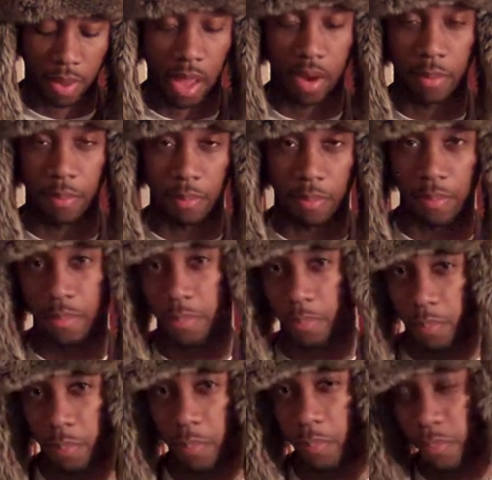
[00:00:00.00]
kind of
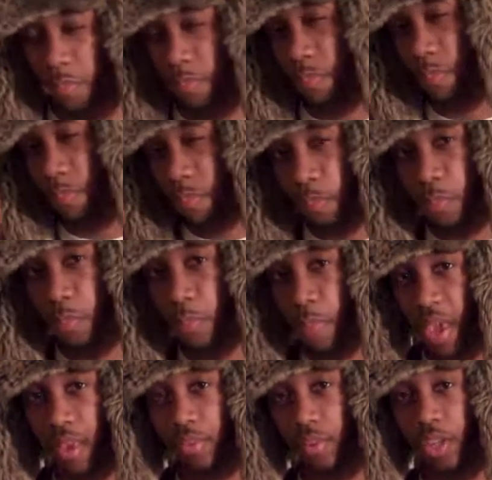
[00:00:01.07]

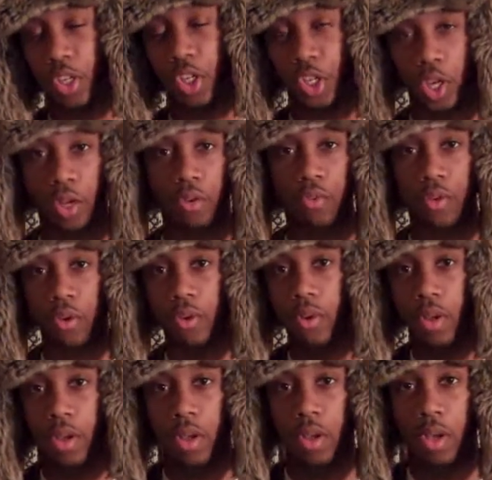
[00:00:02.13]
basic in general,
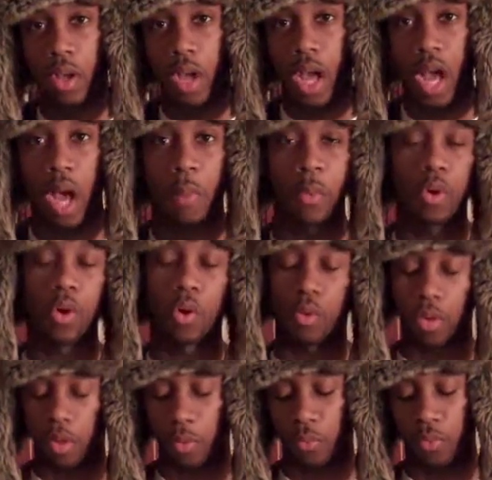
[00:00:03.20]
I'm gonna go